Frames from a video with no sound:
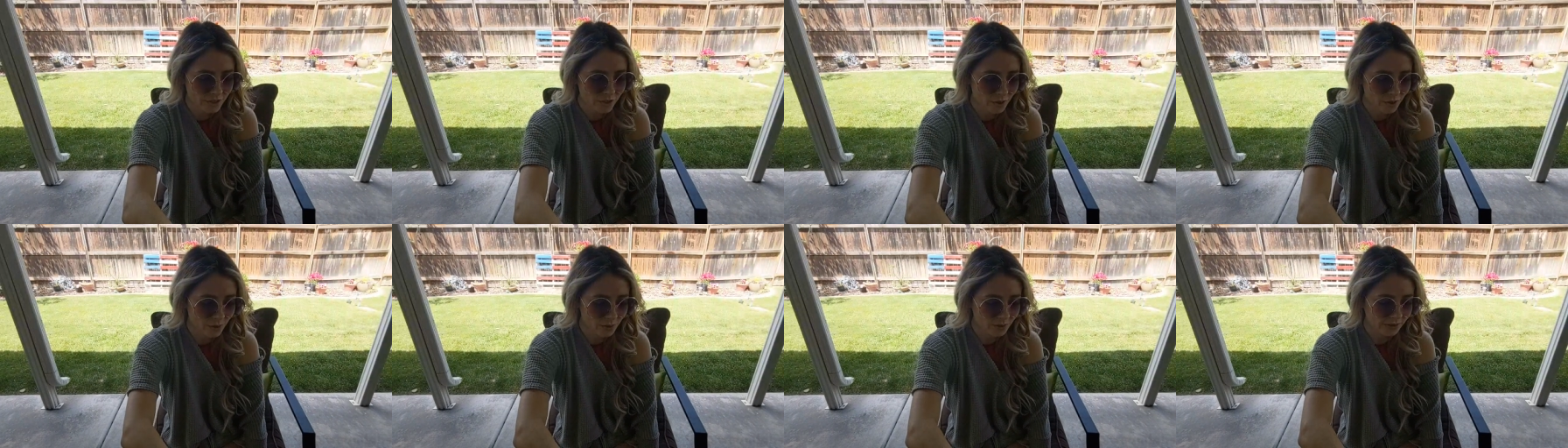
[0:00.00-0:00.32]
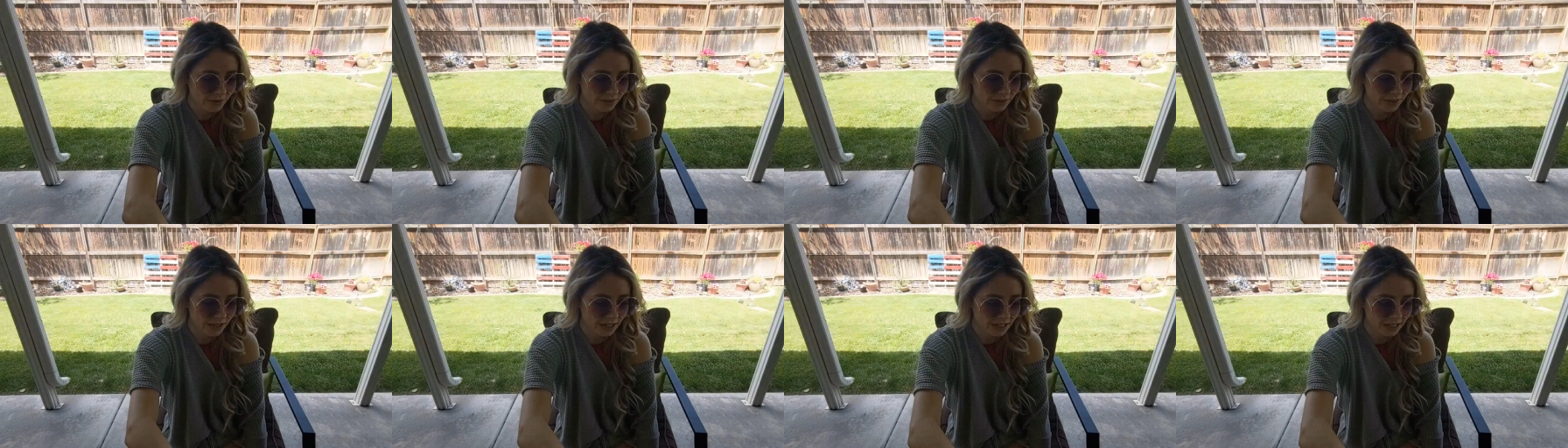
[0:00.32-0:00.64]

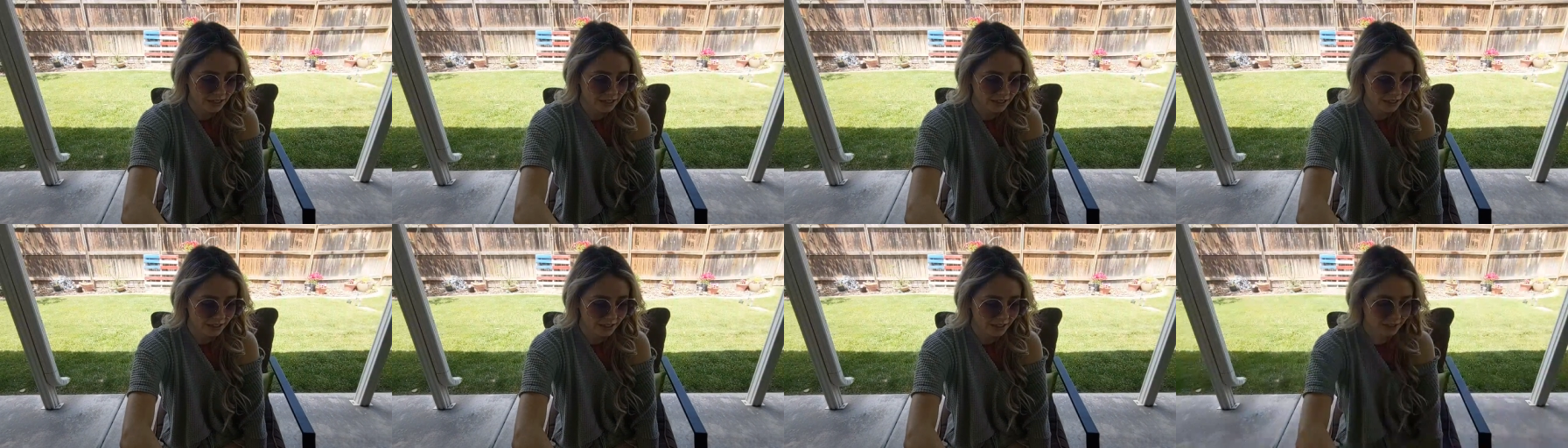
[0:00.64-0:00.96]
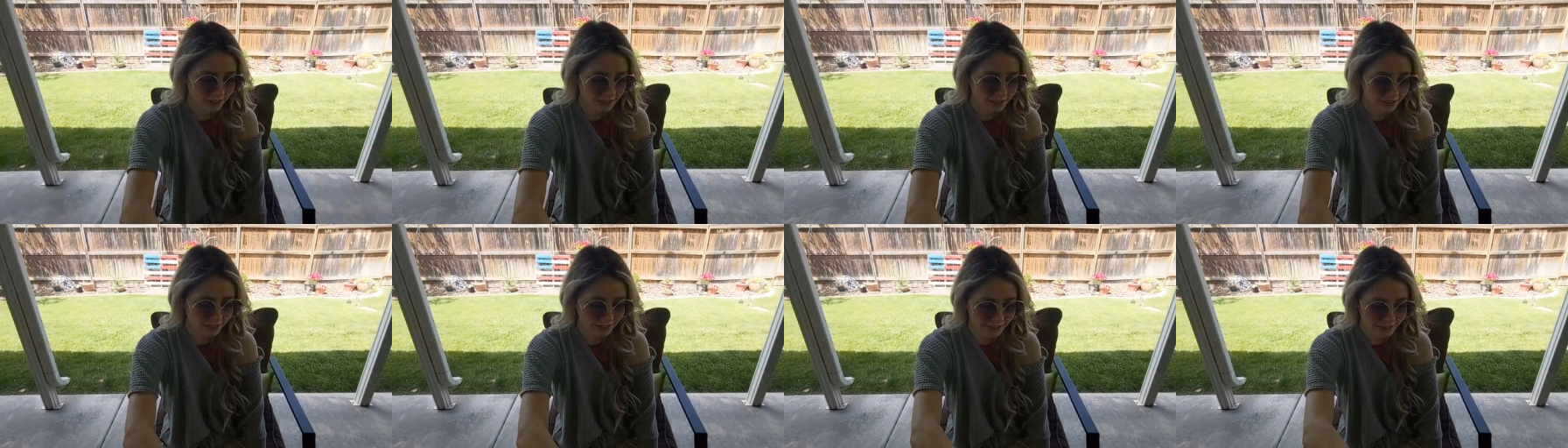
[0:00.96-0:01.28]
So,
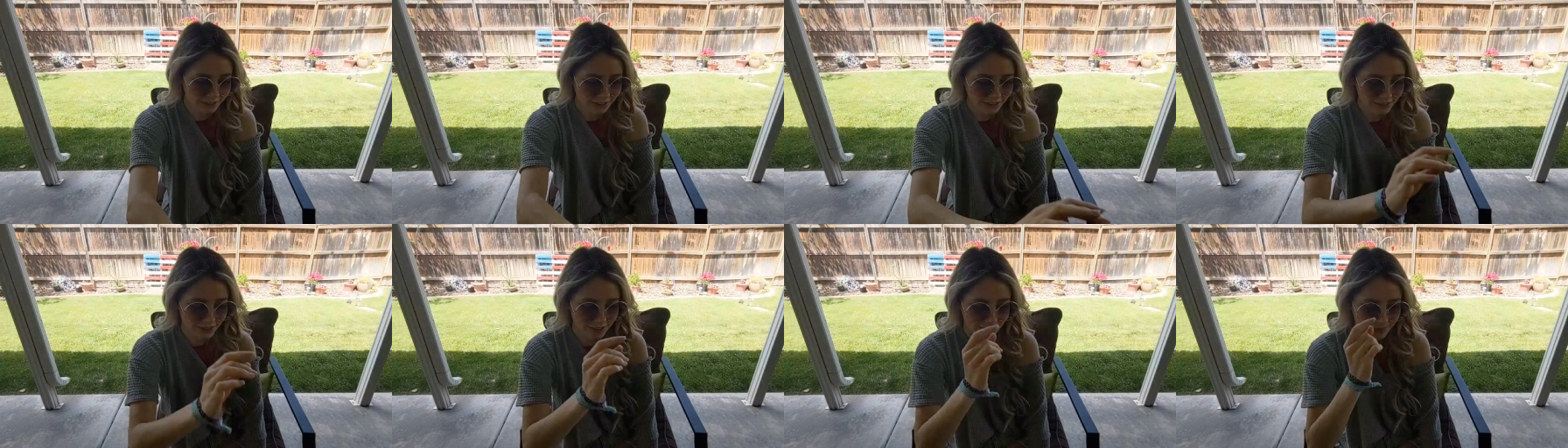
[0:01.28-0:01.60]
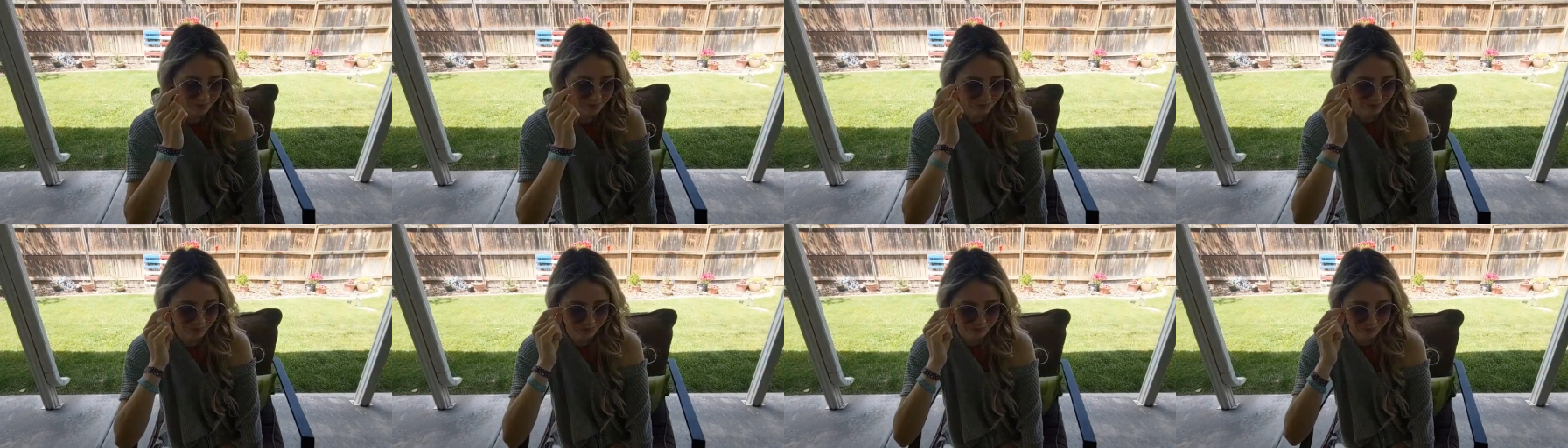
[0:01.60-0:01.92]
uh,
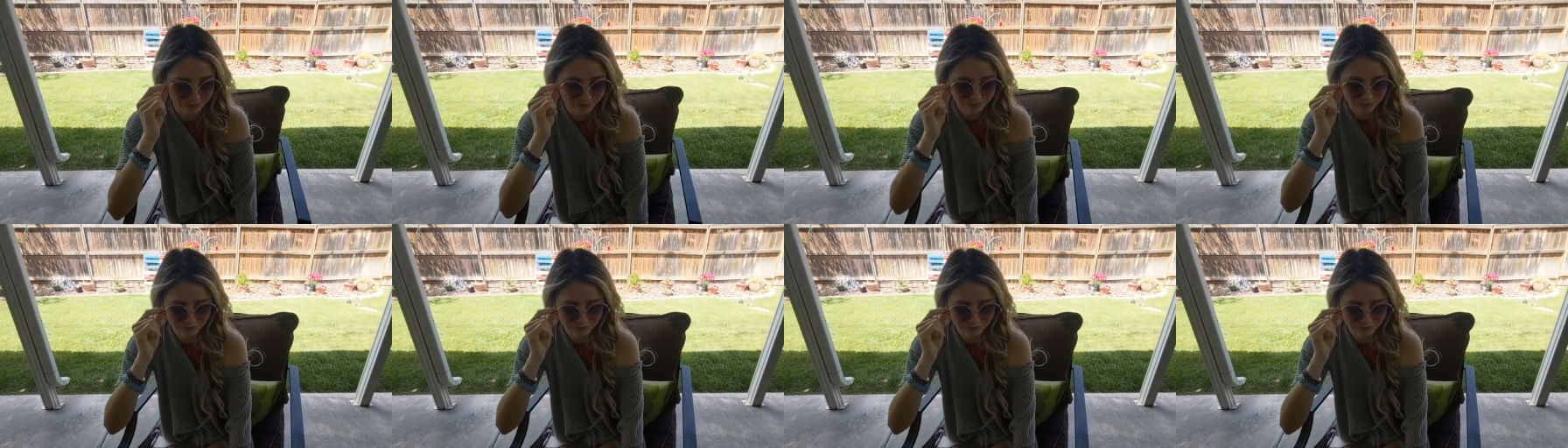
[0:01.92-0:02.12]
um,